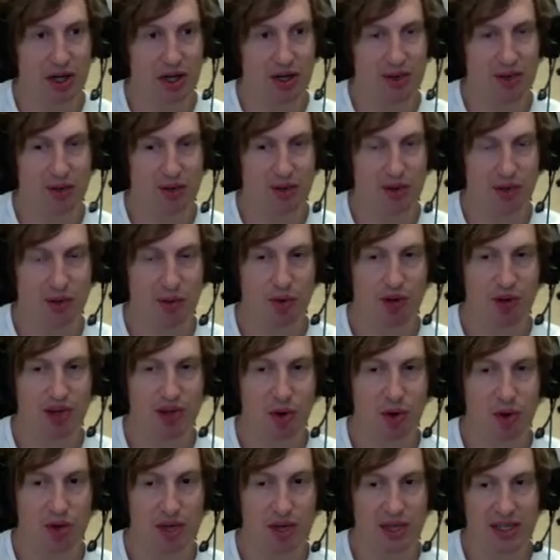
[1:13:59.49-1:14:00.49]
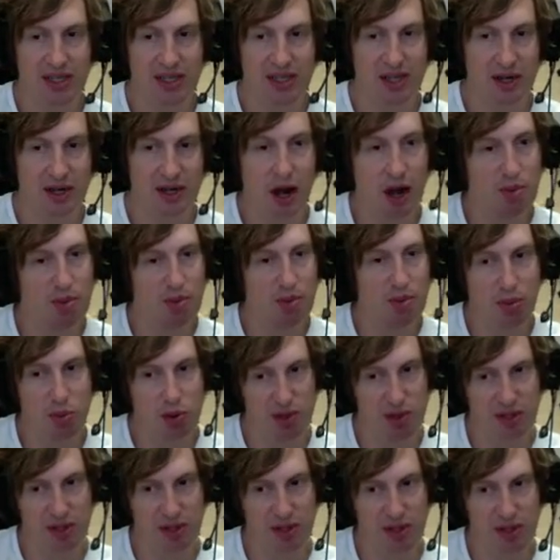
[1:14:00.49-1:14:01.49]
so that we don't need to come up
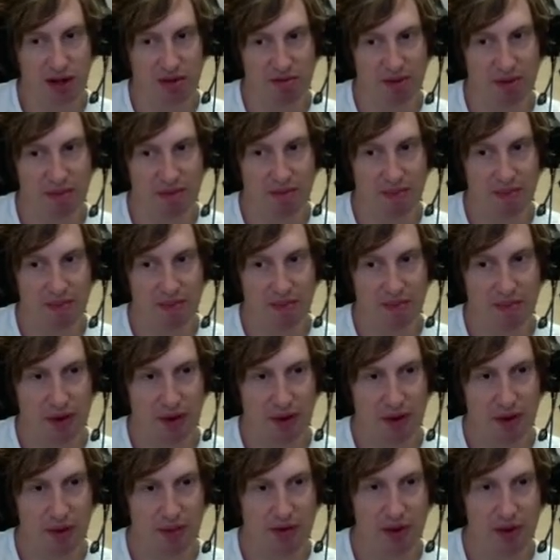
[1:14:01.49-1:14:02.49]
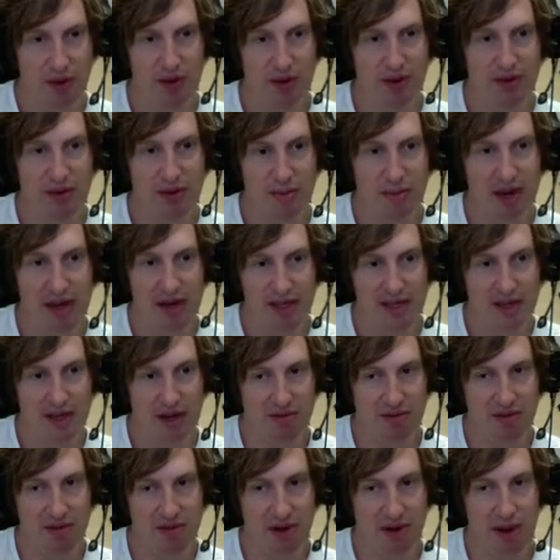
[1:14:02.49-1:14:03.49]
with stuff, right? We don't need to make
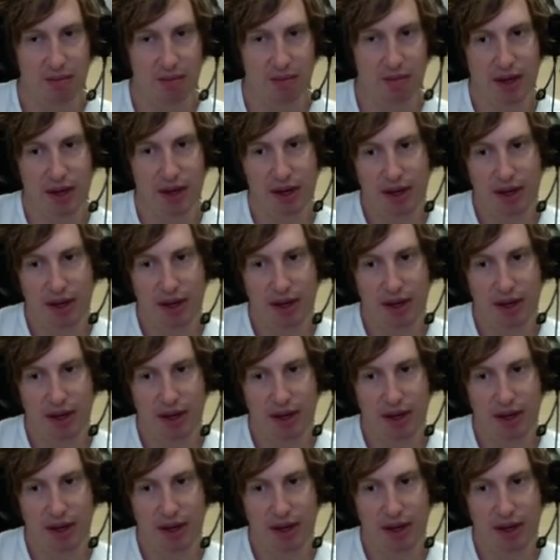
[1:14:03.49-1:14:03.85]
stuff up.